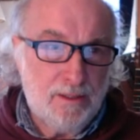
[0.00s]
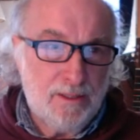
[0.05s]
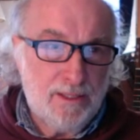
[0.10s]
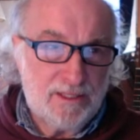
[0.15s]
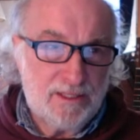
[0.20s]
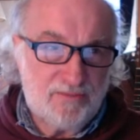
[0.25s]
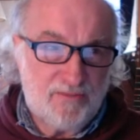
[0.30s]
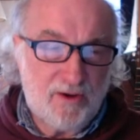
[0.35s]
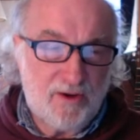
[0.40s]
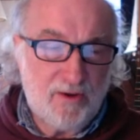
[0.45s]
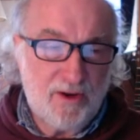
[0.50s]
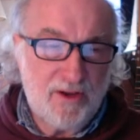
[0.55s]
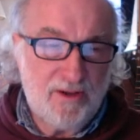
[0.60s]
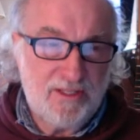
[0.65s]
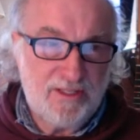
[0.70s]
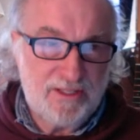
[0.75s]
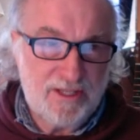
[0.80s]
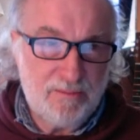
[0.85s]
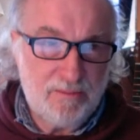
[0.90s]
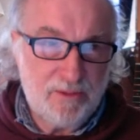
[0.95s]
It's very
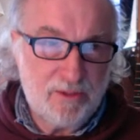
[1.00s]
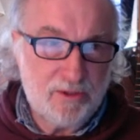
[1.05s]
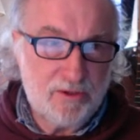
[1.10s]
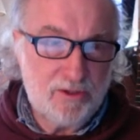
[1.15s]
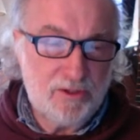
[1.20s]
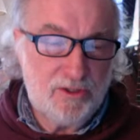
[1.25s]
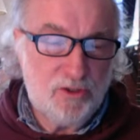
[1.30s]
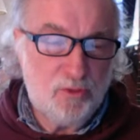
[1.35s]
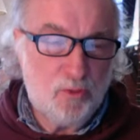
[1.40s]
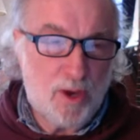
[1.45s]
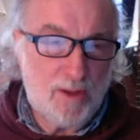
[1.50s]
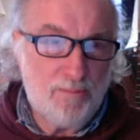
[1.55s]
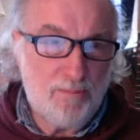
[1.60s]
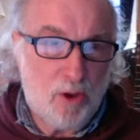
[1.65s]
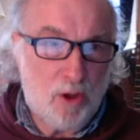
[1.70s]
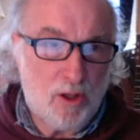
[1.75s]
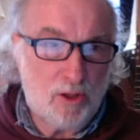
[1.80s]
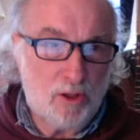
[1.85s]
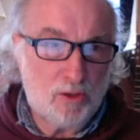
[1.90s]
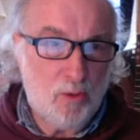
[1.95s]
similar to what
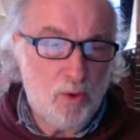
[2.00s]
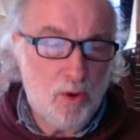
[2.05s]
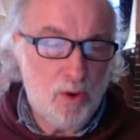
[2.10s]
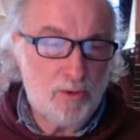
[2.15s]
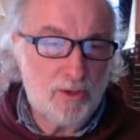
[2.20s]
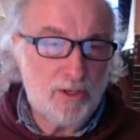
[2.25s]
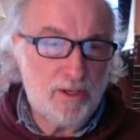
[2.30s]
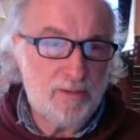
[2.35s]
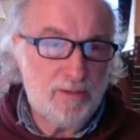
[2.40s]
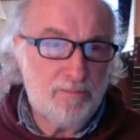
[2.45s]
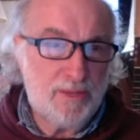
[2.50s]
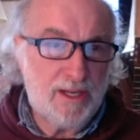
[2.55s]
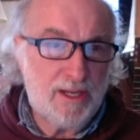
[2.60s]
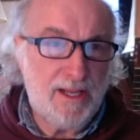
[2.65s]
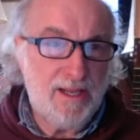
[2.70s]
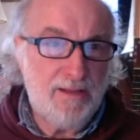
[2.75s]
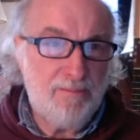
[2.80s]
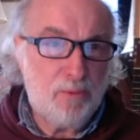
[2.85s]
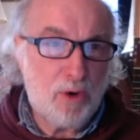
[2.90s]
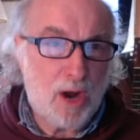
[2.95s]
Paul quoted, but
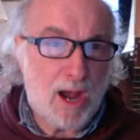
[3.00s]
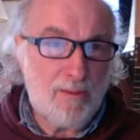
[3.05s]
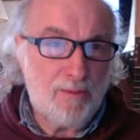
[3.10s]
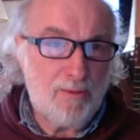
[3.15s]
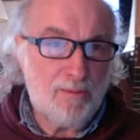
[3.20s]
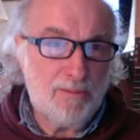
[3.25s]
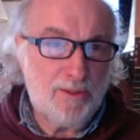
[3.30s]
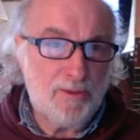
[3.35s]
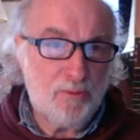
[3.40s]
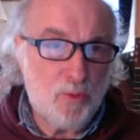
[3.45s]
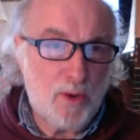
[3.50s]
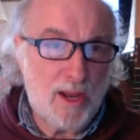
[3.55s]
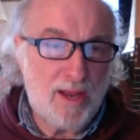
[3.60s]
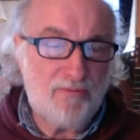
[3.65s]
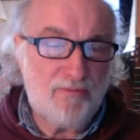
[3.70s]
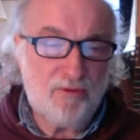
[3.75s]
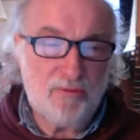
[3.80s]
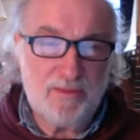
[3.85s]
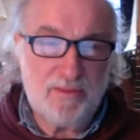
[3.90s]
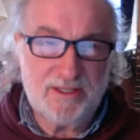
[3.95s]
he probably
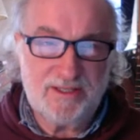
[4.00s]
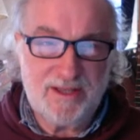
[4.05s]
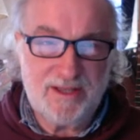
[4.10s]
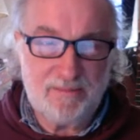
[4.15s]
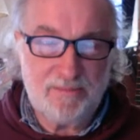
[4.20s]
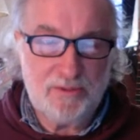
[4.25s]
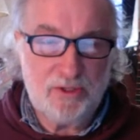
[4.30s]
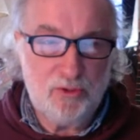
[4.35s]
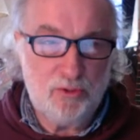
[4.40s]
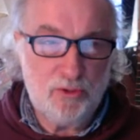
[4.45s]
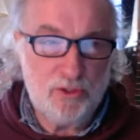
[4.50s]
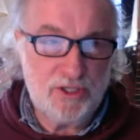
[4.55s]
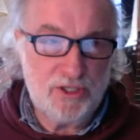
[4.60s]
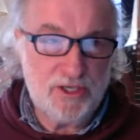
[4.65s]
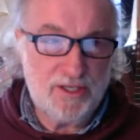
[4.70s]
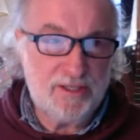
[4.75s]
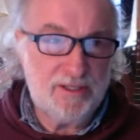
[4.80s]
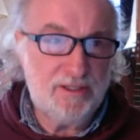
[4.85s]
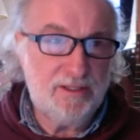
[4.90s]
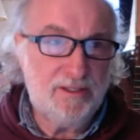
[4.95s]
read from the
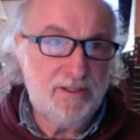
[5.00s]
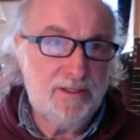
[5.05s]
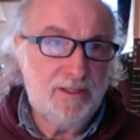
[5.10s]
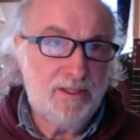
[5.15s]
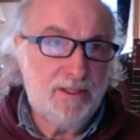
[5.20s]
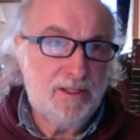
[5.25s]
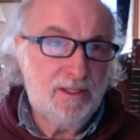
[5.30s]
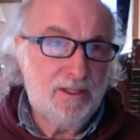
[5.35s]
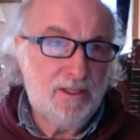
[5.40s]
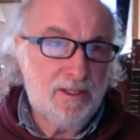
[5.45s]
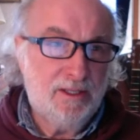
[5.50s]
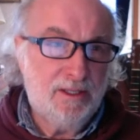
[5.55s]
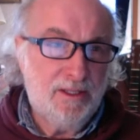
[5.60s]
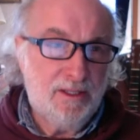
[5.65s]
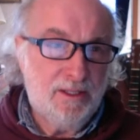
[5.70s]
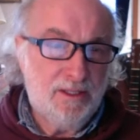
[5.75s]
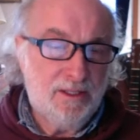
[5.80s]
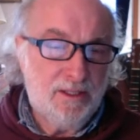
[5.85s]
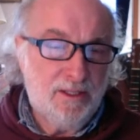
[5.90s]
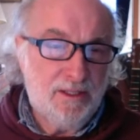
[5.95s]
Septuagint,
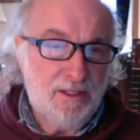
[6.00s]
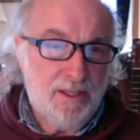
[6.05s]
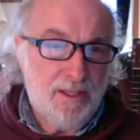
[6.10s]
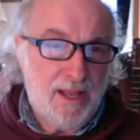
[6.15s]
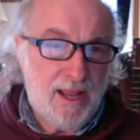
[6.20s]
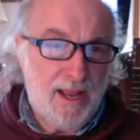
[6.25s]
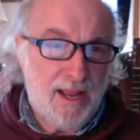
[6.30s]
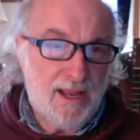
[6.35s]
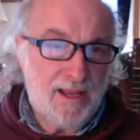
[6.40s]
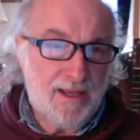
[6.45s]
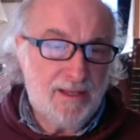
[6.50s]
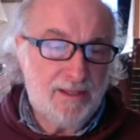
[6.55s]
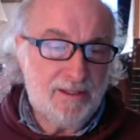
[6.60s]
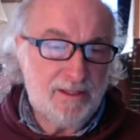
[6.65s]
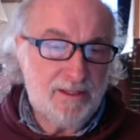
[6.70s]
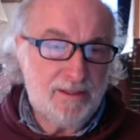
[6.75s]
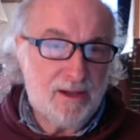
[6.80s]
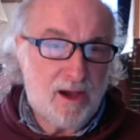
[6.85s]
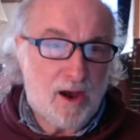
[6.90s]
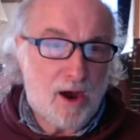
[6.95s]
and
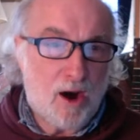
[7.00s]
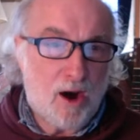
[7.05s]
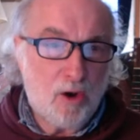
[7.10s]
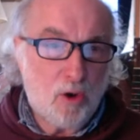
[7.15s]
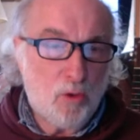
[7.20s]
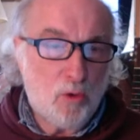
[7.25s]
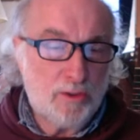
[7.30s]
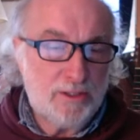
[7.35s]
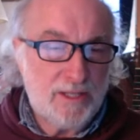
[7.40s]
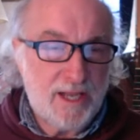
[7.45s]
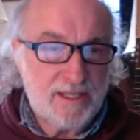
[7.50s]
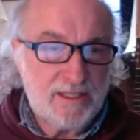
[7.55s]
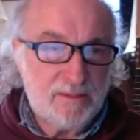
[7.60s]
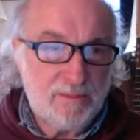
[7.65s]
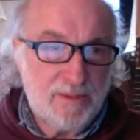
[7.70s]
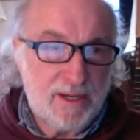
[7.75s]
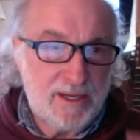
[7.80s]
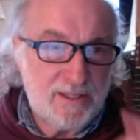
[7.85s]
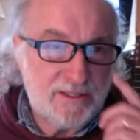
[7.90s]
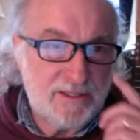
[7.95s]
our Old
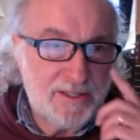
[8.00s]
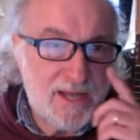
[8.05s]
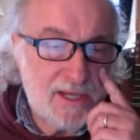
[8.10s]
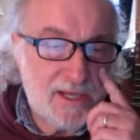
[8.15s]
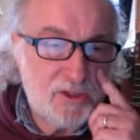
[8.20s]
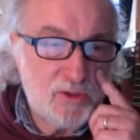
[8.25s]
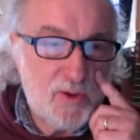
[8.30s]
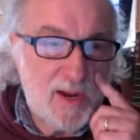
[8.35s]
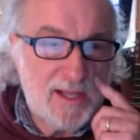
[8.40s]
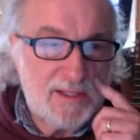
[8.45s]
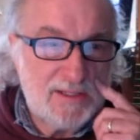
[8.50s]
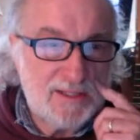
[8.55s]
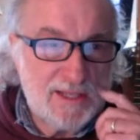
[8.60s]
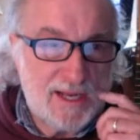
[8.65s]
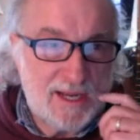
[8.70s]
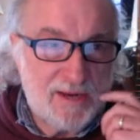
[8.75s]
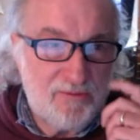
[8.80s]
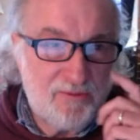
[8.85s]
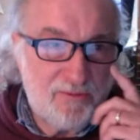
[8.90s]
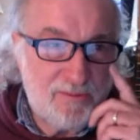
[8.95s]
Testament is not
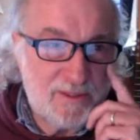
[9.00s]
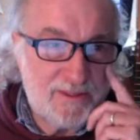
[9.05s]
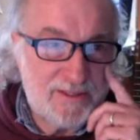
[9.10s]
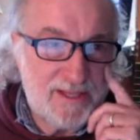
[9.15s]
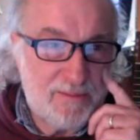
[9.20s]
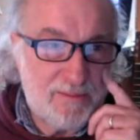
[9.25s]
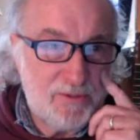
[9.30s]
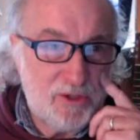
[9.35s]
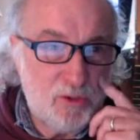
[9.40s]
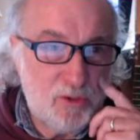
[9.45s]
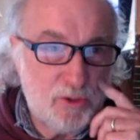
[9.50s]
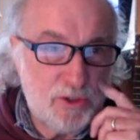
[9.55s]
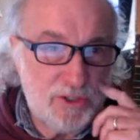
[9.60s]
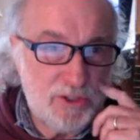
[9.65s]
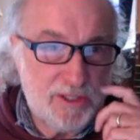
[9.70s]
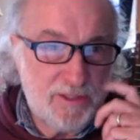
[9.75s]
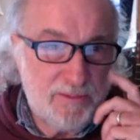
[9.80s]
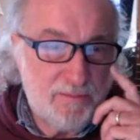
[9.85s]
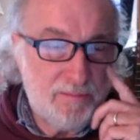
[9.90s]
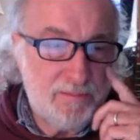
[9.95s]
translated from the
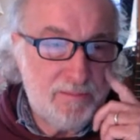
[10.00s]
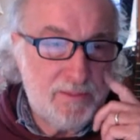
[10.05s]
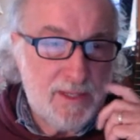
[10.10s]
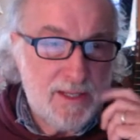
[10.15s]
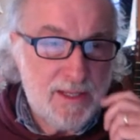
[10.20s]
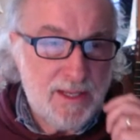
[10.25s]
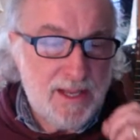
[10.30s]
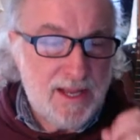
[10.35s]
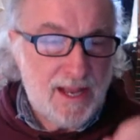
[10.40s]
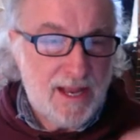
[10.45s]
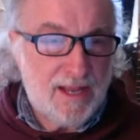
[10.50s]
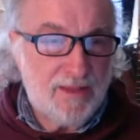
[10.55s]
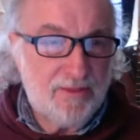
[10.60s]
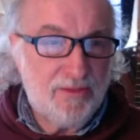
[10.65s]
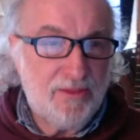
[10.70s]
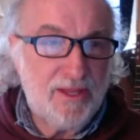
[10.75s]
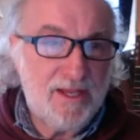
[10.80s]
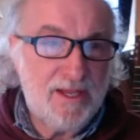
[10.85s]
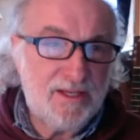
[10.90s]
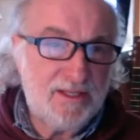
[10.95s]
Septuagint. And
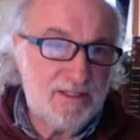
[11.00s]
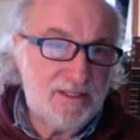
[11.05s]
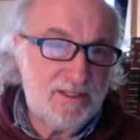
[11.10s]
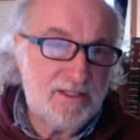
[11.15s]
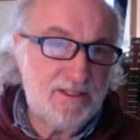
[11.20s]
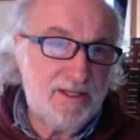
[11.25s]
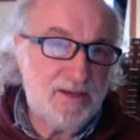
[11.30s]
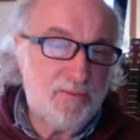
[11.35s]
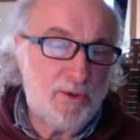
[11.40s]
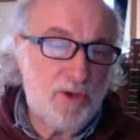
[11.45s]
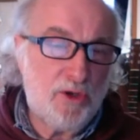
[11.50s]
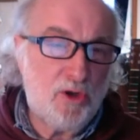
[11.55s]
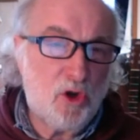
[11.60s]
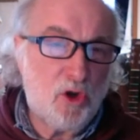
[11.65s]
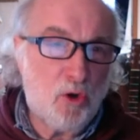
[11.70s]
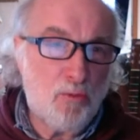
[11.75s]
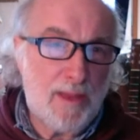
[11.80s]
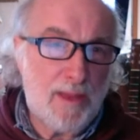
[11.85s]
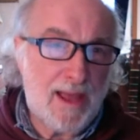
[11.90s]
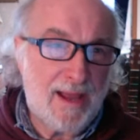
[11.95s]
this, when you
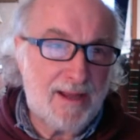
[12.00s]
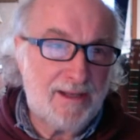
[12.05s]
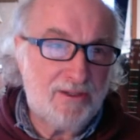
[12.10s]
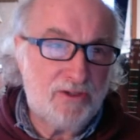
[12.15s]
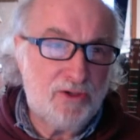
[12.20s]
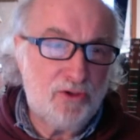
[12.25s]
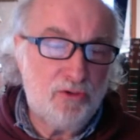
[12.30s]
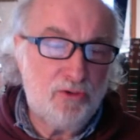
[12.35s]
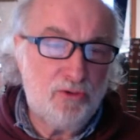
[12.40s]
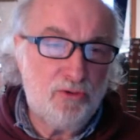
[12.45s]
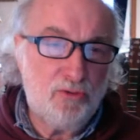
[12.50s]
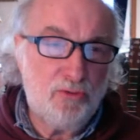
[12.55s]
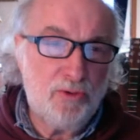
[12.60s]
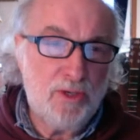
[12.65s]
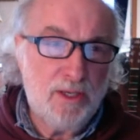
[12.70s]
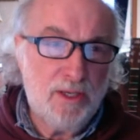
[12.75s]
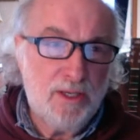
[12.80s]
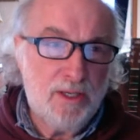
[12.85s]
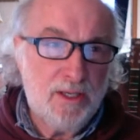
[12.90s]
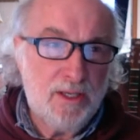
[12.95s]
go back to
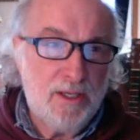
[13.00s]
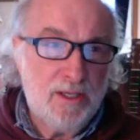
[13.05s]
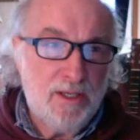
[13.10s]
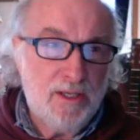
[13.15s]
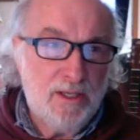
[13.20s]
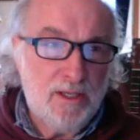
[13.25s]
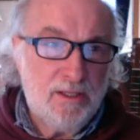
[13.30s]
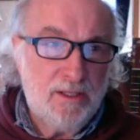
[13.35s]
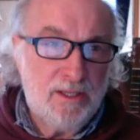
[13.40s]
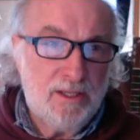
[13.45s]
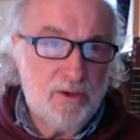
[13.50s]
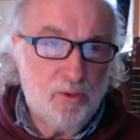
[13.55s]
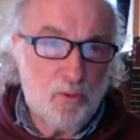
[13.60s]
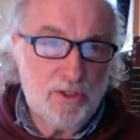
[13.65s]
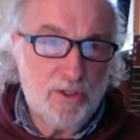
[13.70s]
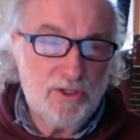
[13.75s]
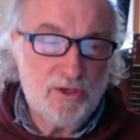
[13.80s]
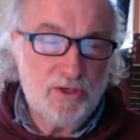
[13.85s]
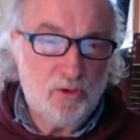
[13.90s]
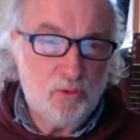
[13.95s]
the
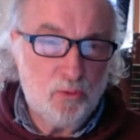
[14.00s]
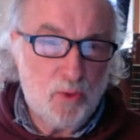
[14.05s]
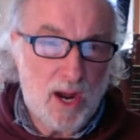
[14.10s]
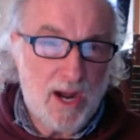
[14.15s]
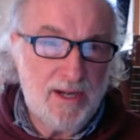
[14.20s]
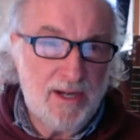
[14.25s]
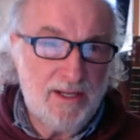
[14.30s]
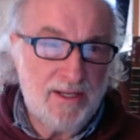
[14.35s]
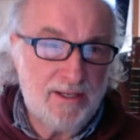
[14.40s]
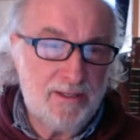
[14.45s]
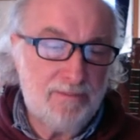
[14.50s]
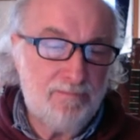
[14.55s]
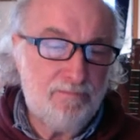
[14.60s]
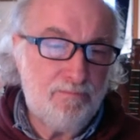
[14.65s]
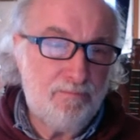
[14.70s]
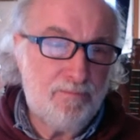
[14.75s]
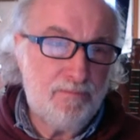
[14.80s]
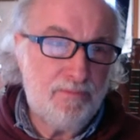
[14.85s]
original writing